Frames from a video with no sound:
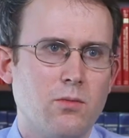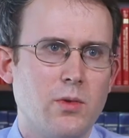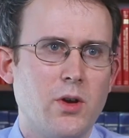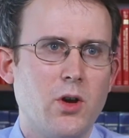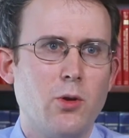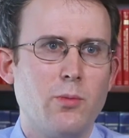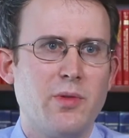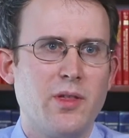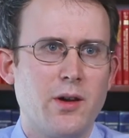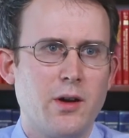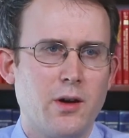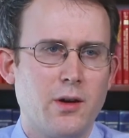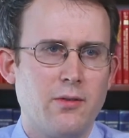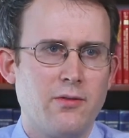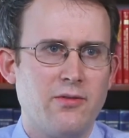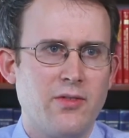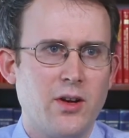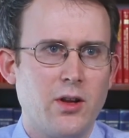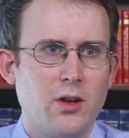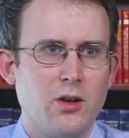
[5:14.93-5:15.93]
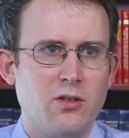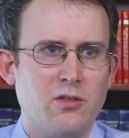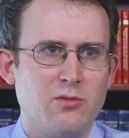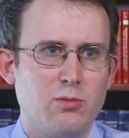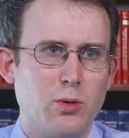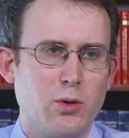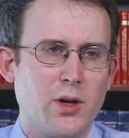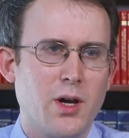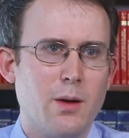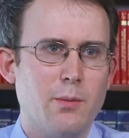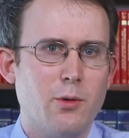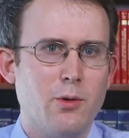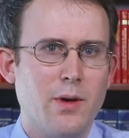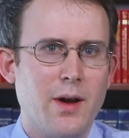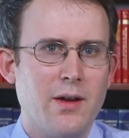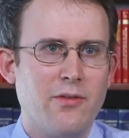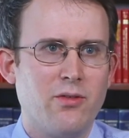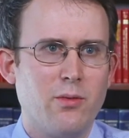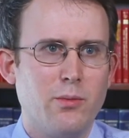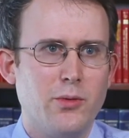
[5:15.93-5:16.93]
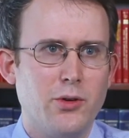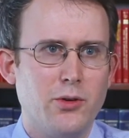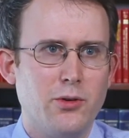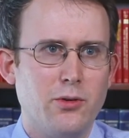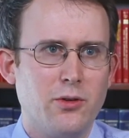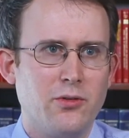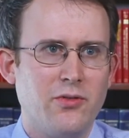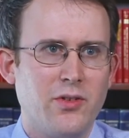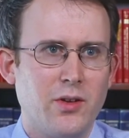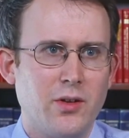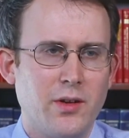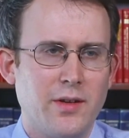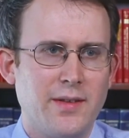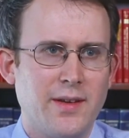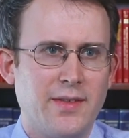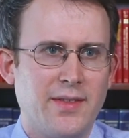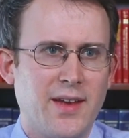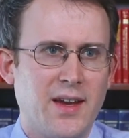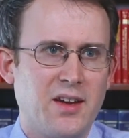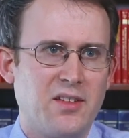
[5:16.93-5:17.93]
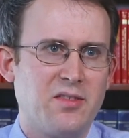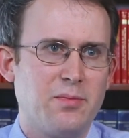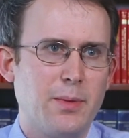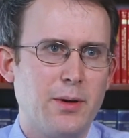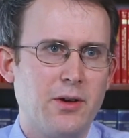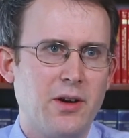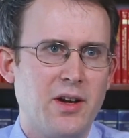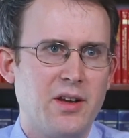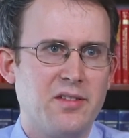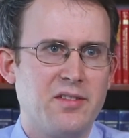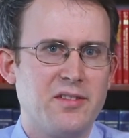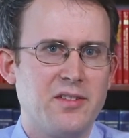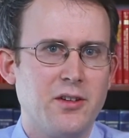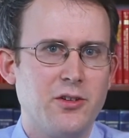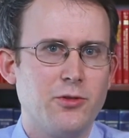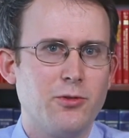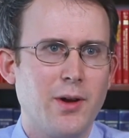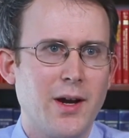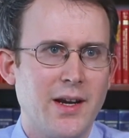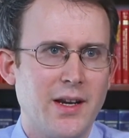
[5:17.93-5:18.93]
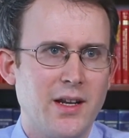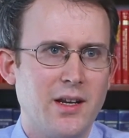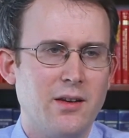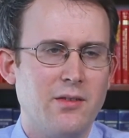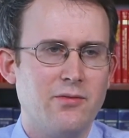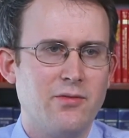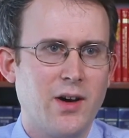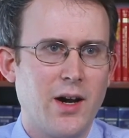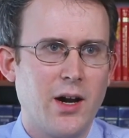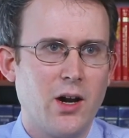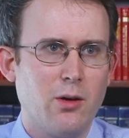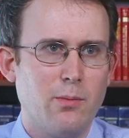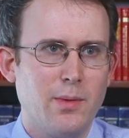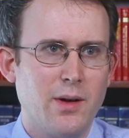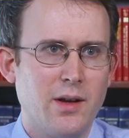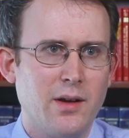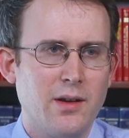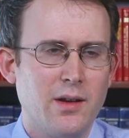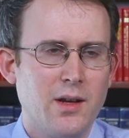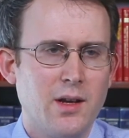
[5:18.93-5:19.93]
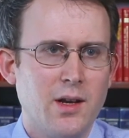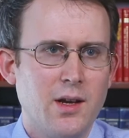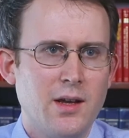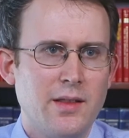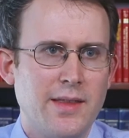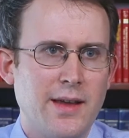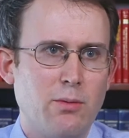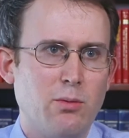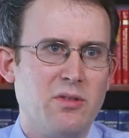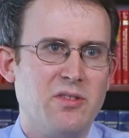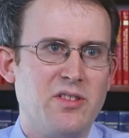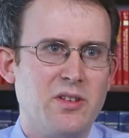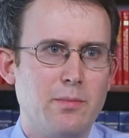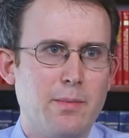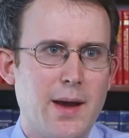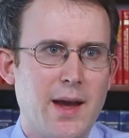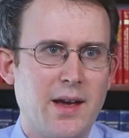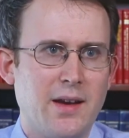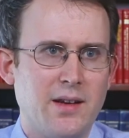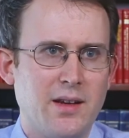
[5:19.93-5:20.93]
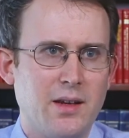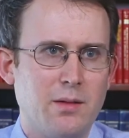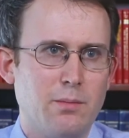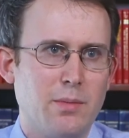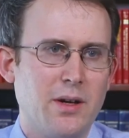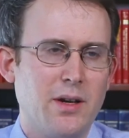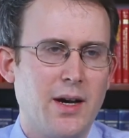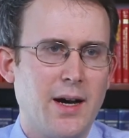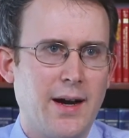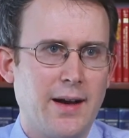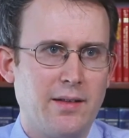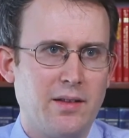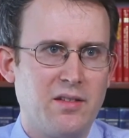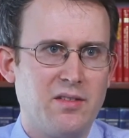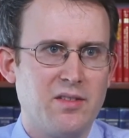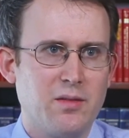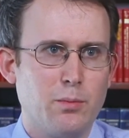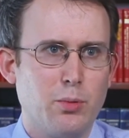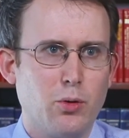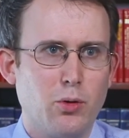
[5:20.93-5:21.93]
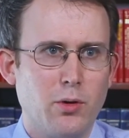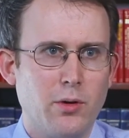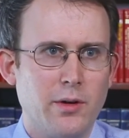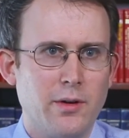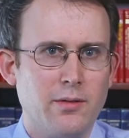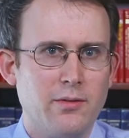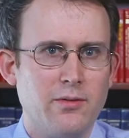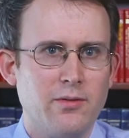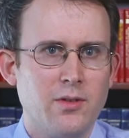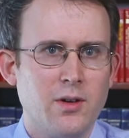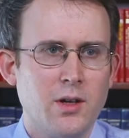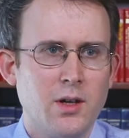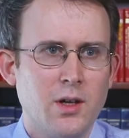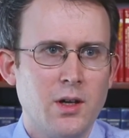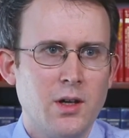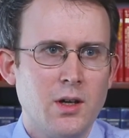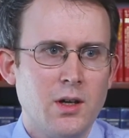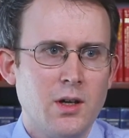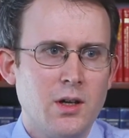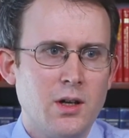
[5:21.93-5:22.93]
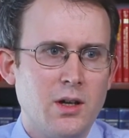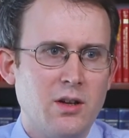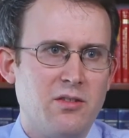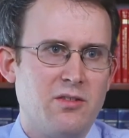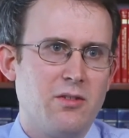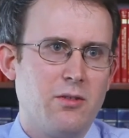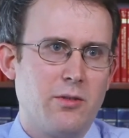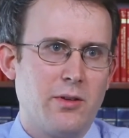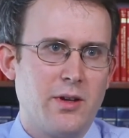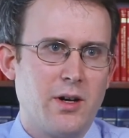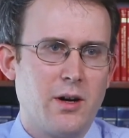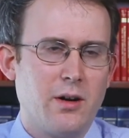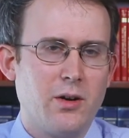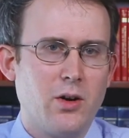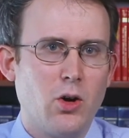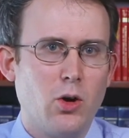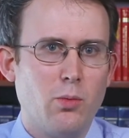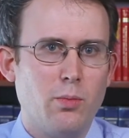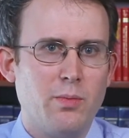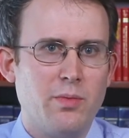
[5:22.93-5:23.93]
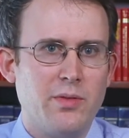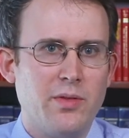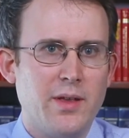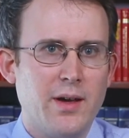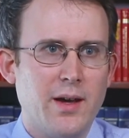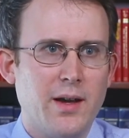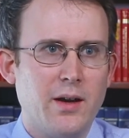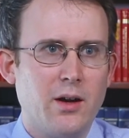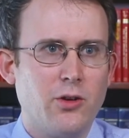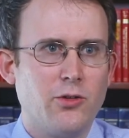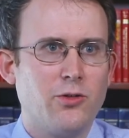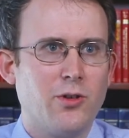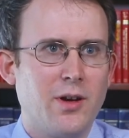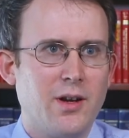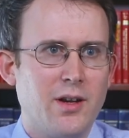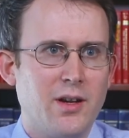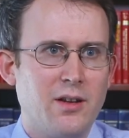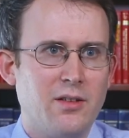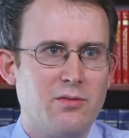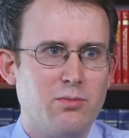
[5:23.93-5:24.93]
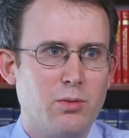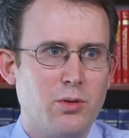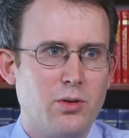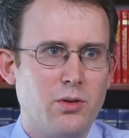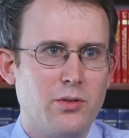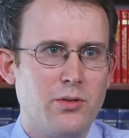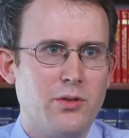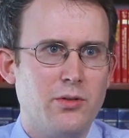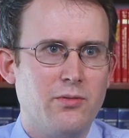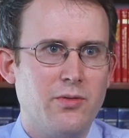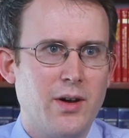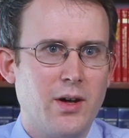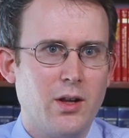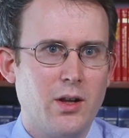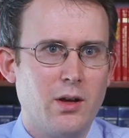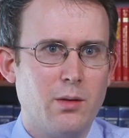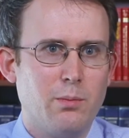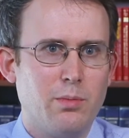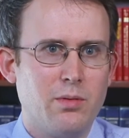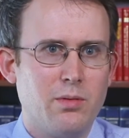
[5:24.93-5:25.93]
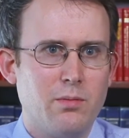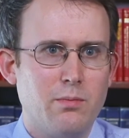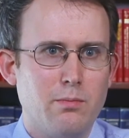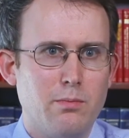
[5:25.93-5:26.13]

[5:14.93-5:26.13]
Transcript: We hope that our fellows will come away from Duke feeling that they experienced a training environment that was demanding but highly supportive, it's certainly our hope that our trainees will develop